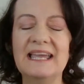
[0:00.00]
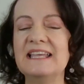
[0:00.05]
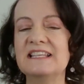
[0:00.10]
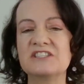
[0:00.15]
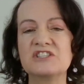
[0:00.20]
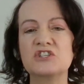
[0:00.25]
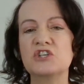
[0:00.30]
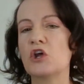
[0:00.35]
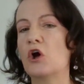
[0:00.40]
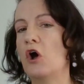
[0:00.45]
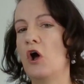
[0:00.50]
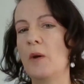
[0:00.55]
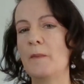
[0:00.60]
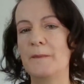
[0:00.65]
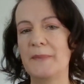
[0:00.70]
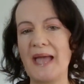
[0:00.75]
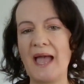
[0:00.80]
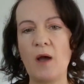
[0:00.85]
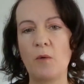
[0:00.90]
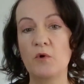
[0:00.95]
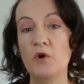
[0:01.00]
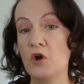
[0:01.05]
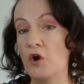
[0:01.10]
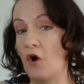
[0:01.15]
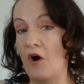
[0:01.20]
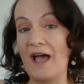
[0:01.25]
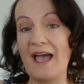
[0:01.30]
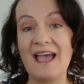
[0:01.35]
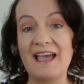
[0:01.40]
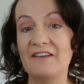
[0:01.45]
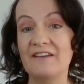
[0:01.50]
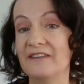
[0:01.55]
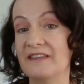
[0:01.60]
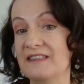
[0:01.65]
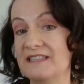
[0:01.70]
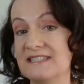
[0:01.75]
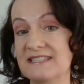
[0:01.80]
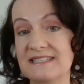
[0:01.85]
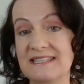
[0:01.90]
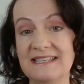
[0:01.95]
It's not about not
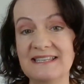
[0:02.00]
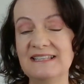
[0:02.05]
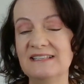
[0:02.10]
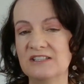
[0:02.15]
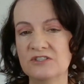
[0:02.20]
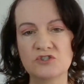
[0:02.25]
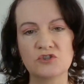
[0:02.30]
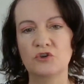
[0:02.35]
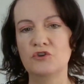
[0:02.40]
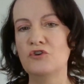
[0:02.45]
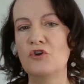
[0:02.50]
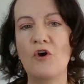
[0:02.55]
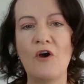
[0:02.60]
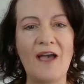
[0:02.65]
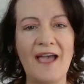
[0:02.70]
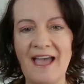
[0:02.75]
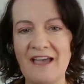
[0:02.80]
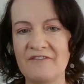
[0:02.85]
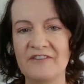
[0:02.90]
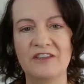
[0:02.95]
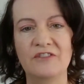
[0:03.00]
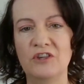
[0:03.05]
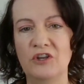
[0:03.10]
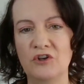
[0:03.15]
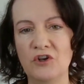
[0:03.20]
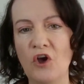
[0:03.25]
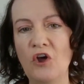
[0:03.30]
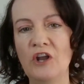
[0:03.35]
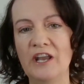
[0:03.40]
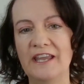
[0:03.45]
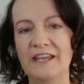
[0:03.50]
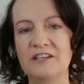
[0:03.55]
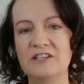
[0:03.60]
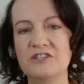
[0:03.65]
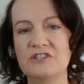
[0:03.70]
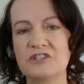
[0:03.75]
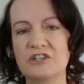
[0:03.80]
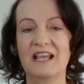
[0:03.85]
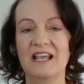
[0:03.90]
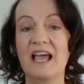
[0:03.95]
having the skills or not having the
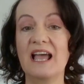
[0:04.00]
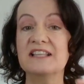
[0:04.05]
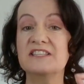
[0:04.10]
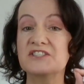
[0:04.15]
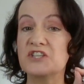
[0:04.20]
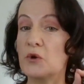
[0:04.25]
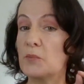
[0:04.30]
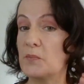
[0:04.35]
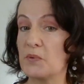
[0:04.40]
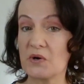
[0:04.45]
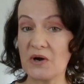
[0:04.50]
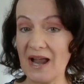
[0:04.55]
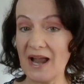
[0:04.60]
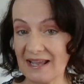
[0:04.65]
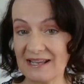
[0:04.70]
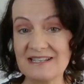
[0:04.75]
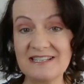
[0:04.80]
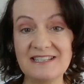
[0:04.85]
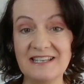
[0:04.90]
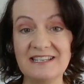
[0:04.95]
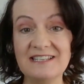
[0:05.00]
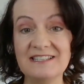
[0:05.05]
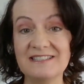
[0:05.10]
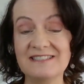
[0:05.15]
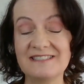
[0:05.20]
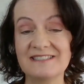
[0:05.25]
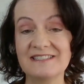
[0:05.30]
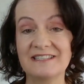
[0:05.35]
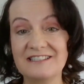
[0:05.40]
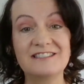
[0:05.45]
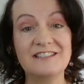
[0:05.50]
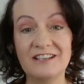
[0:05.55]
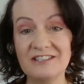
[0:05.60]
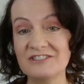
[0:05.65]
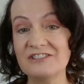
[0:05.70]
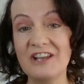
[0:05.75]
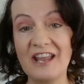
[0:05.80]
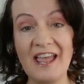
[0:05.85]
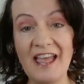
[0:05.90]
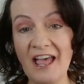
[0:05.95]
knowledge. And so practice
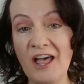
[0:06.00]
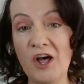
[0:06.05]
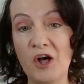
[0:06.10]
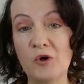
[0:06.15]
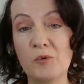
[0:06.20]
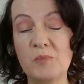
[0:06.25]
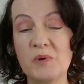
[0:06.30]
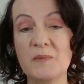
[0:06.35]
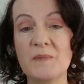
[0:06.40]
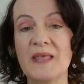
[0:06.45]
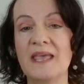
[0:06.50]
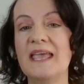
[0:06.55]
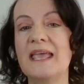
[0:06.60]
doesn't help.